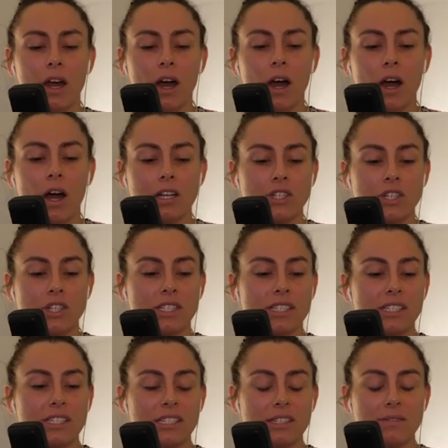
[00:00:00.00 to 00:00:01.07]
I just
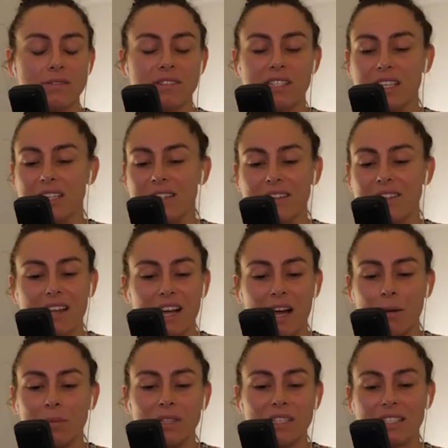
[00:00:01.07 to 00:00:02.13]
did a
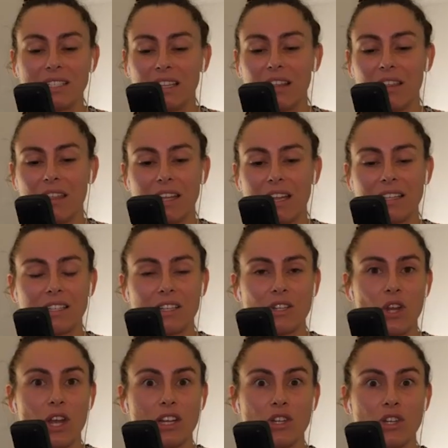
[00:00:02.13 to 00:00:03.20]
couple of silly things, and
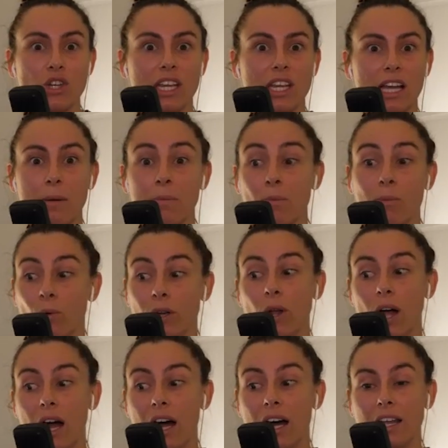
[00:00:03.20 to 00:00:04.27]
and she come real
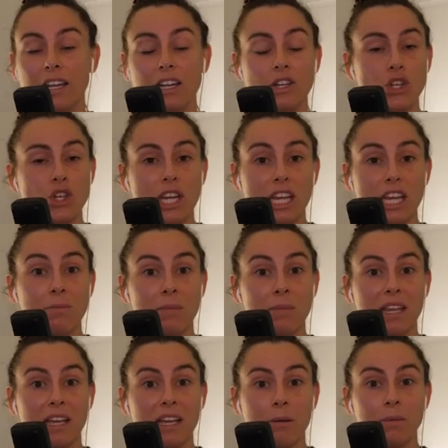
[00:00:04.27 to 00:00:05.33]
hard, and she hit
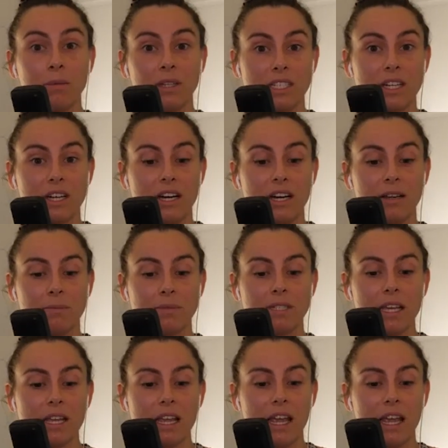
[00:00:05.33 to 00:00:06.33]
me a couple of times,